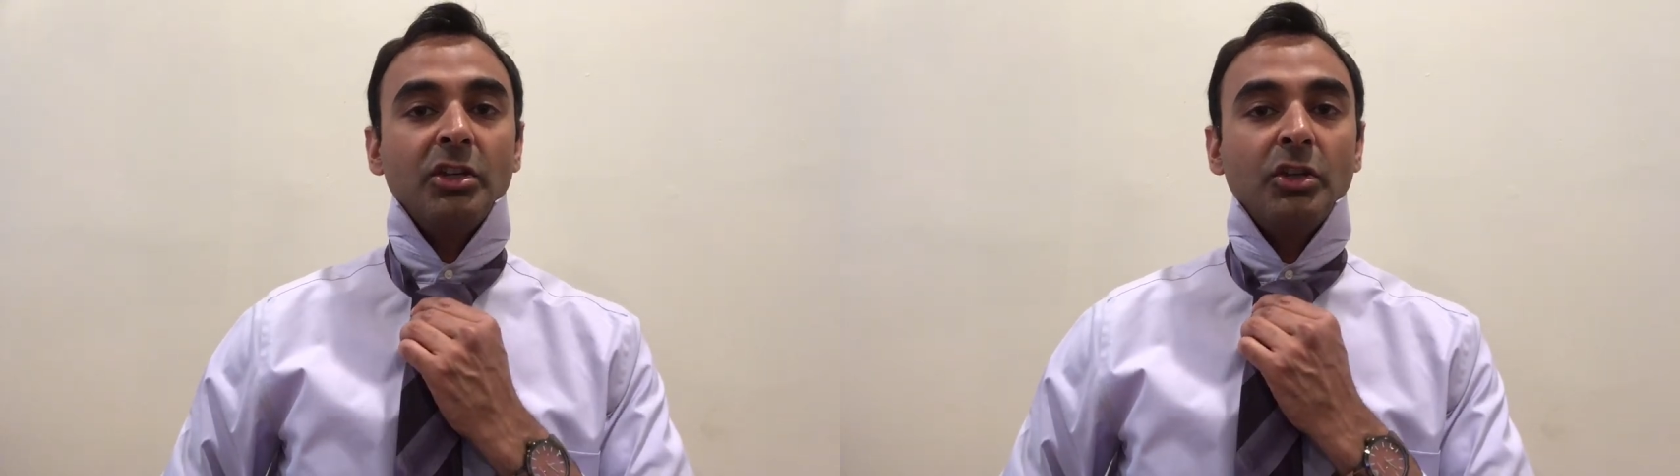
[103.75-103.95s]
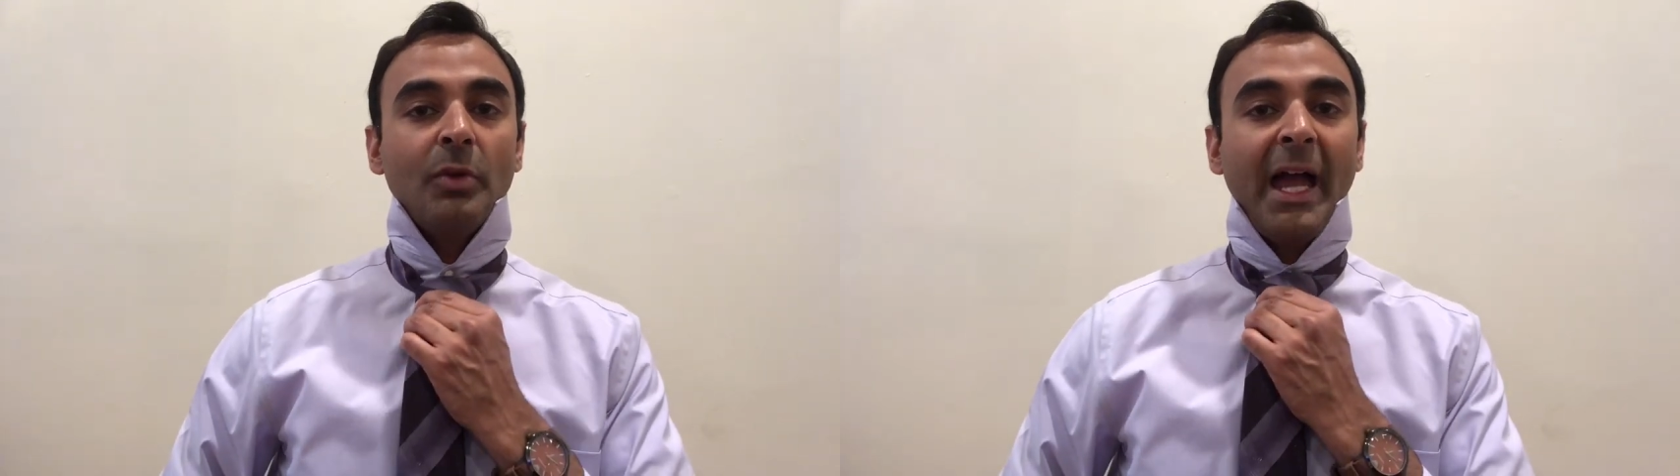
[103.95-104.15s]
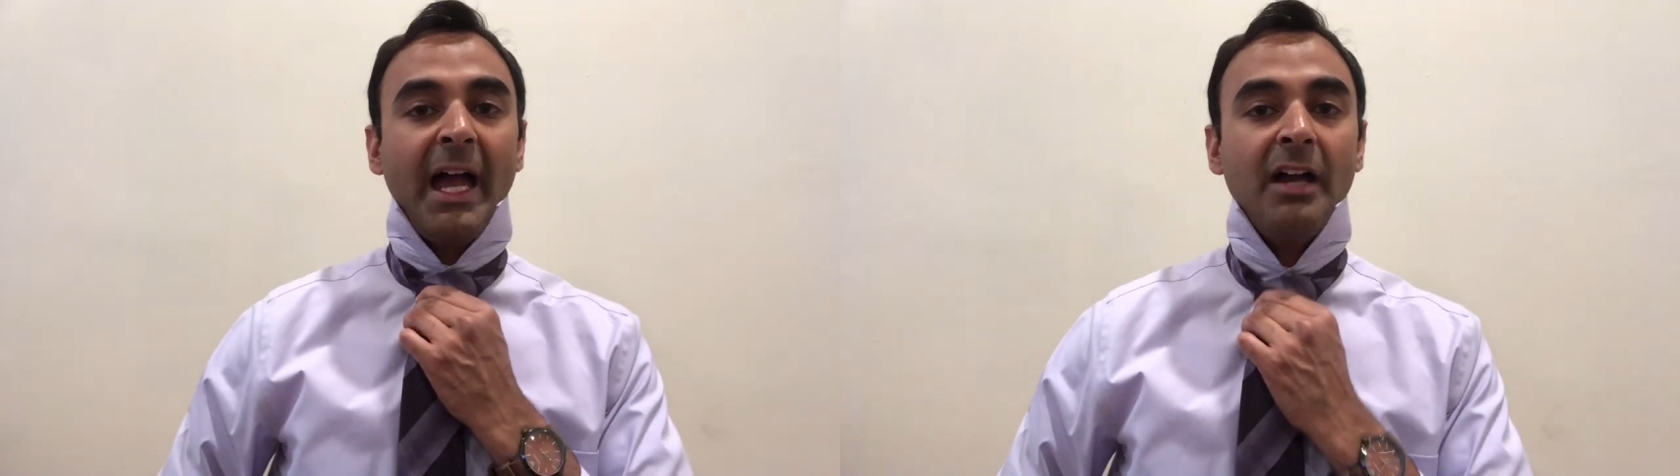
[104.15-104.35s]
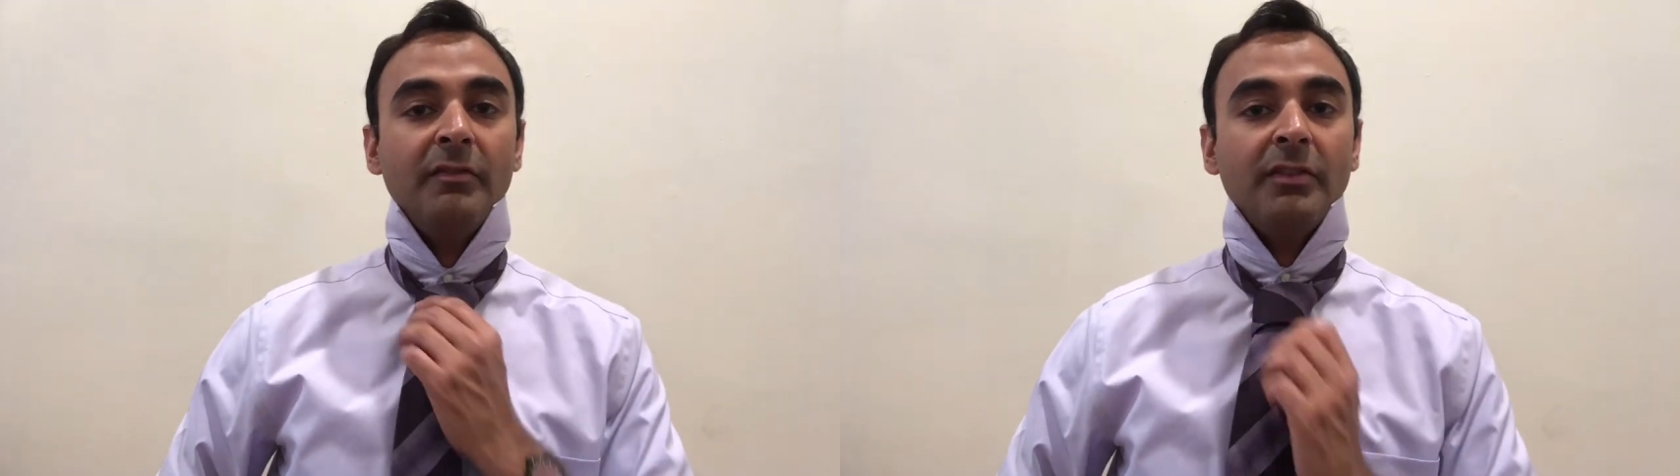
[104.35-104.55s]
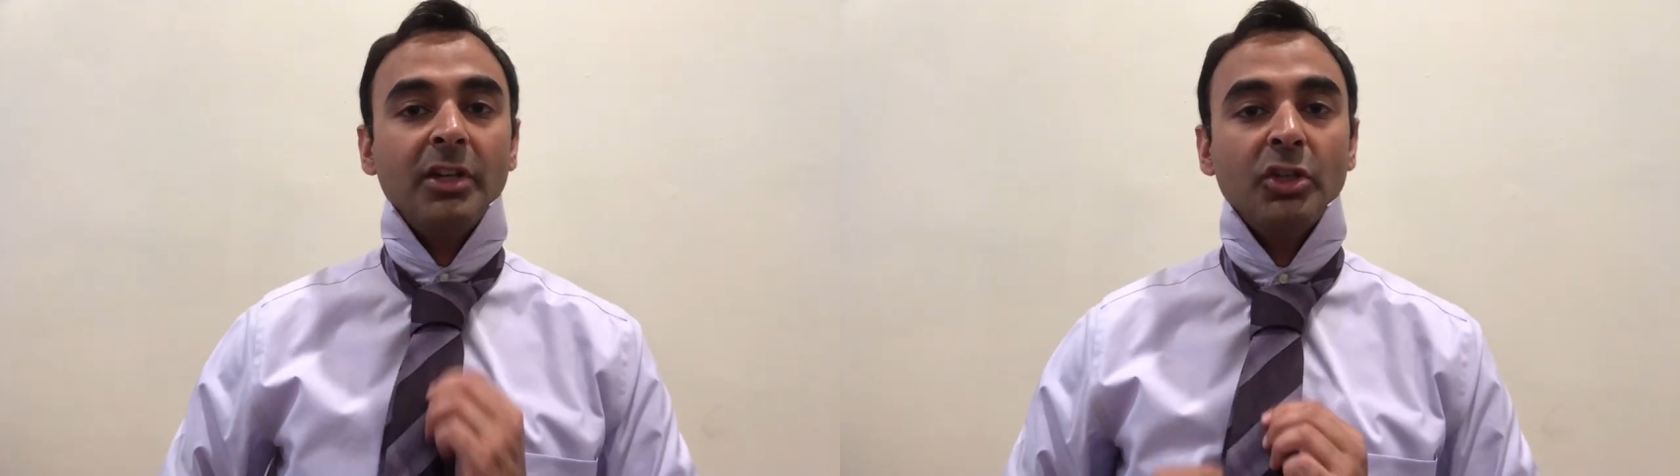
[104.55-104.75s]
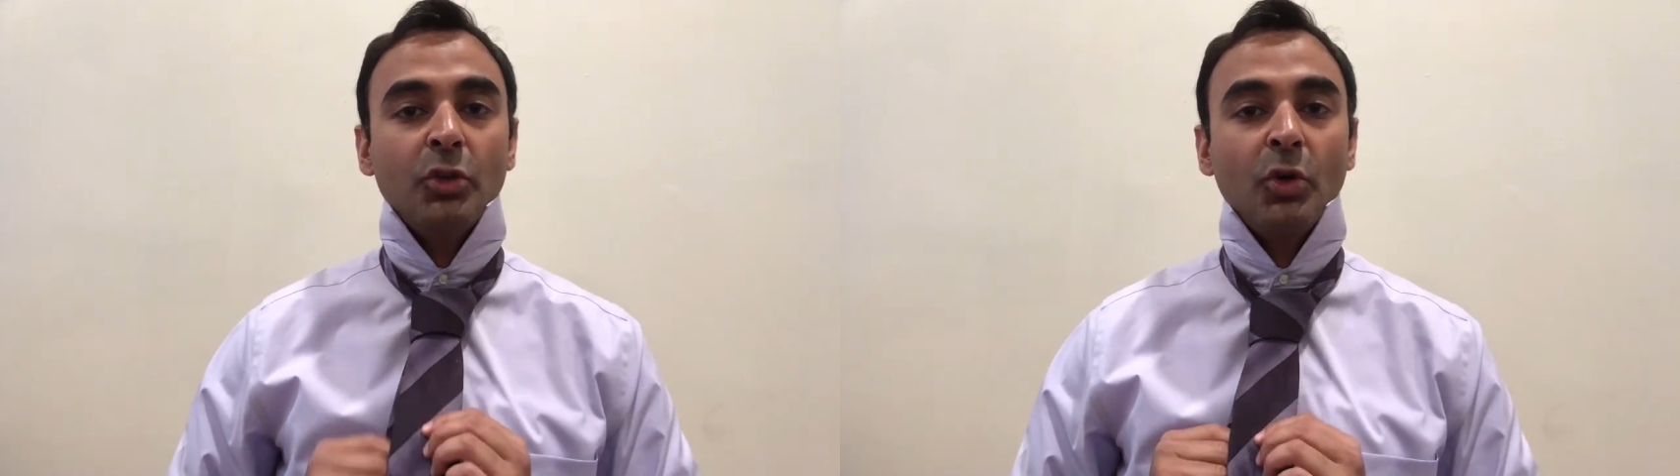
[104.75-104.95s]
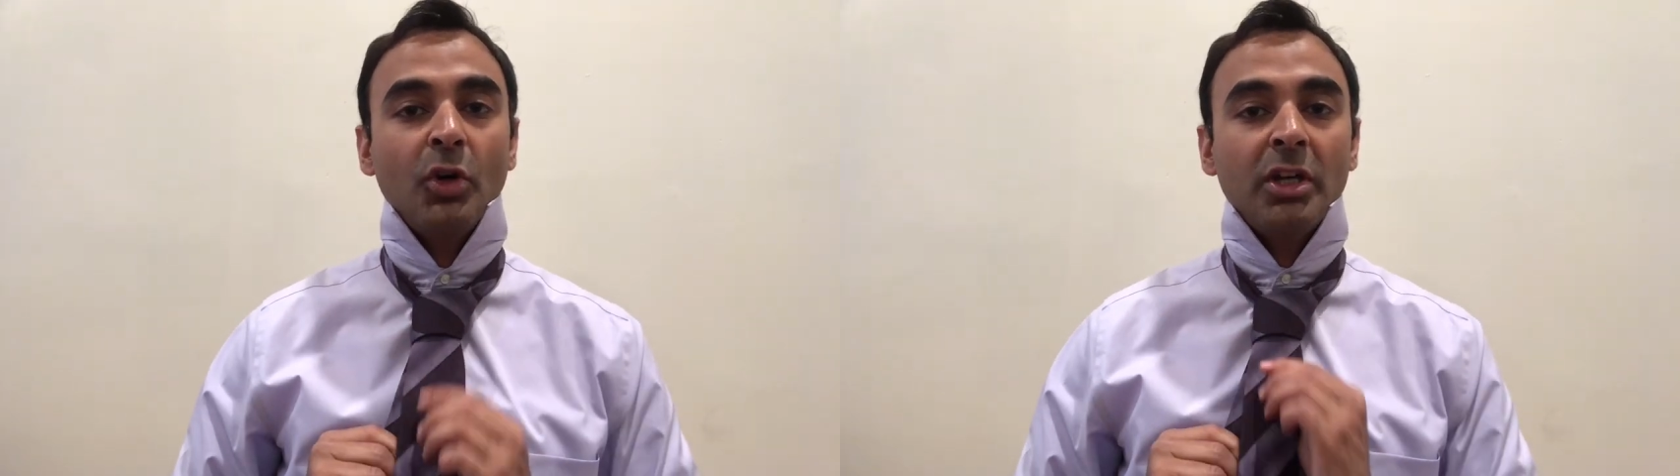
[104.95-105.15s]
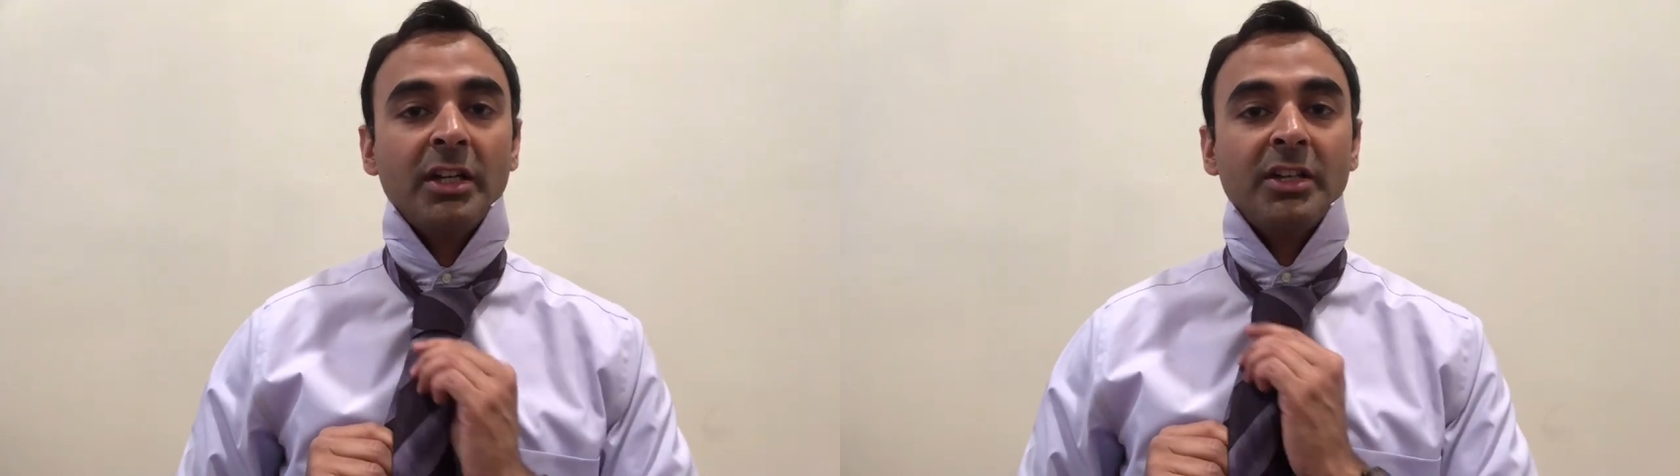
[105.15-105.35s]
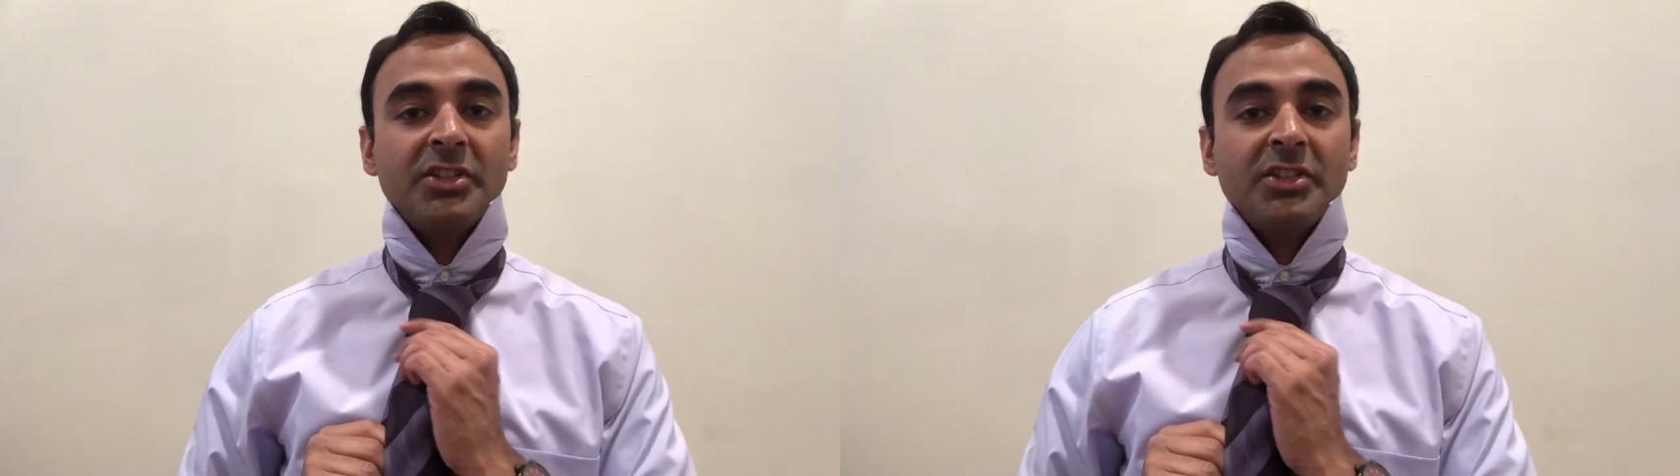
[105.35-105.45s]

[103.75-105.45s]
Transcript: You have your